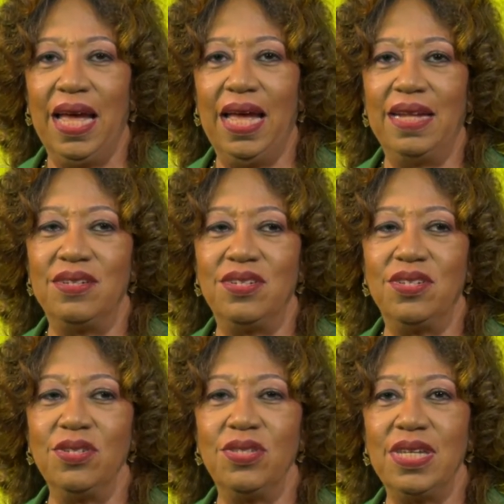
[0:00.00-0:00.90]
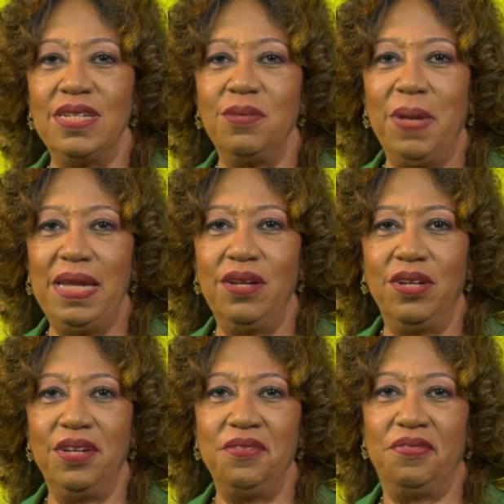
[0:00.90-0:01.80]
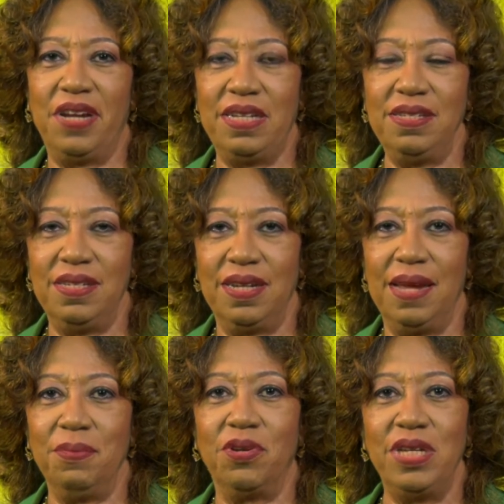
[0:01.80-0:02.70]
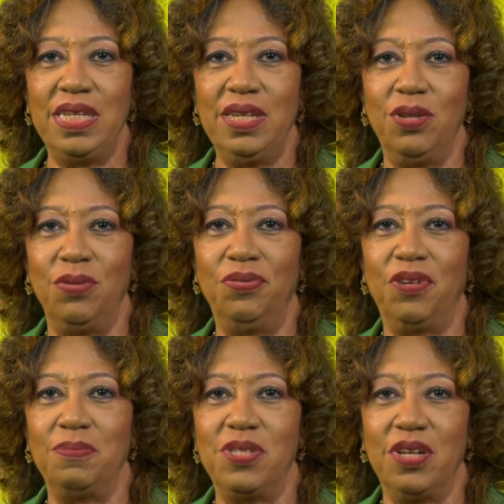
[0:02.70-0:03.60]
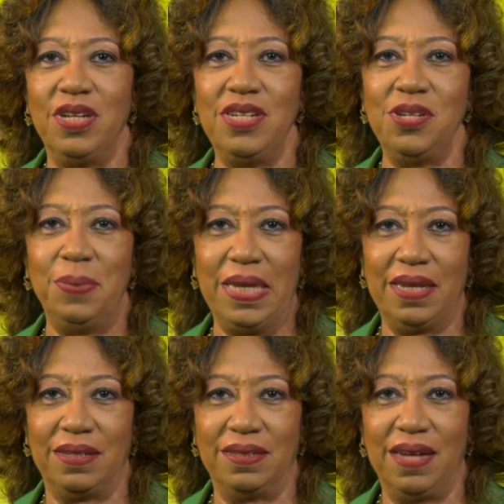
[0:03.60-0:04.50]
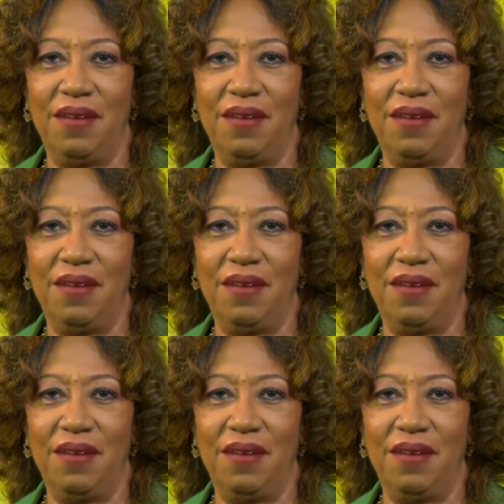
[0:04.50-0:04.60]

and to say to my London friends that I'm greeting you from sunny Jamaica.